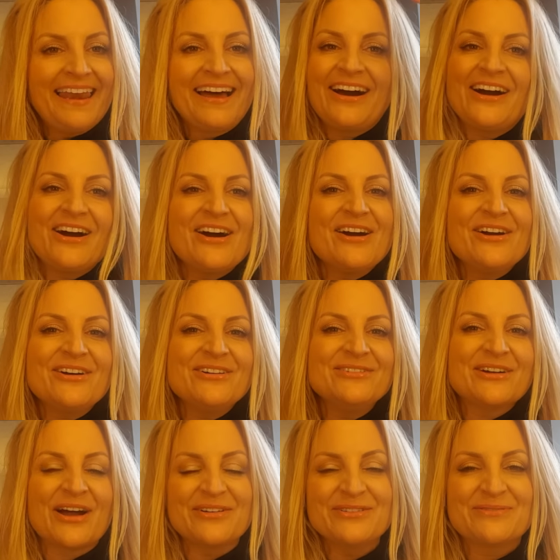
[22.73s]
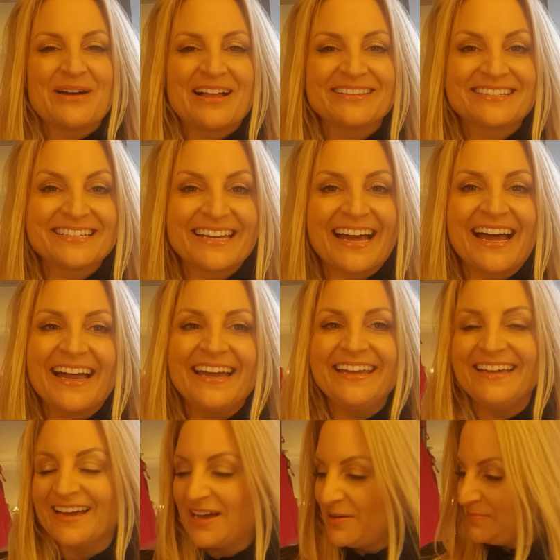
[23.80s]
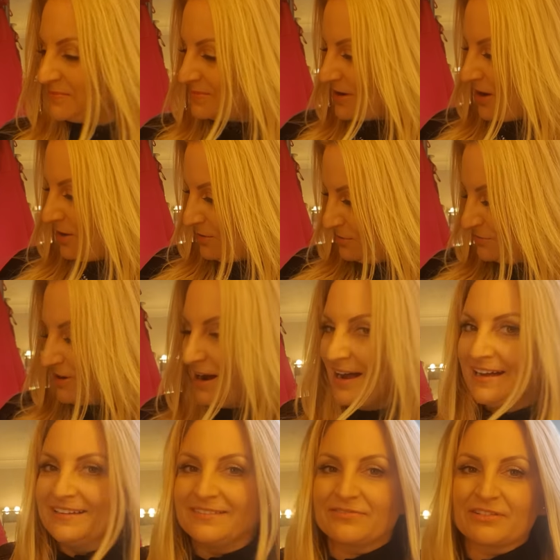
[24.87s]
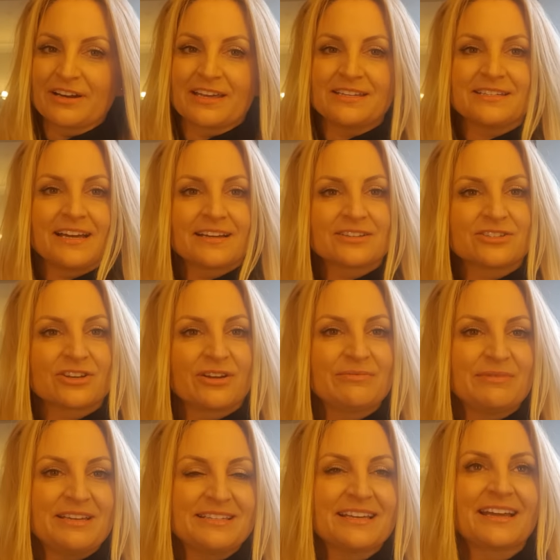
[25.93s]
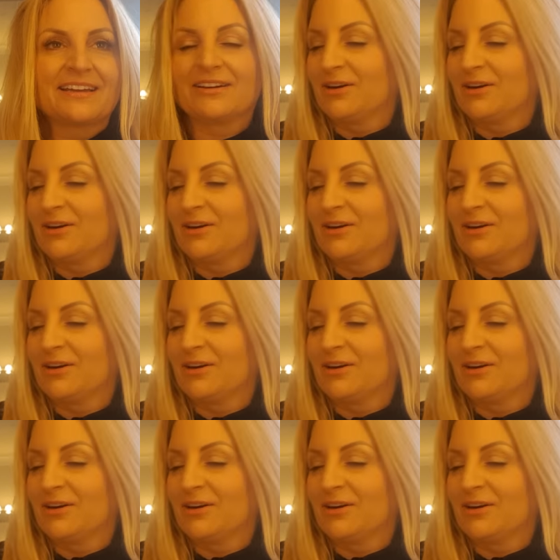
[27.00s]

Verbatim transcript: Hello, hope you're well today. Um, oh, right. Frankie Jack's showing me his egg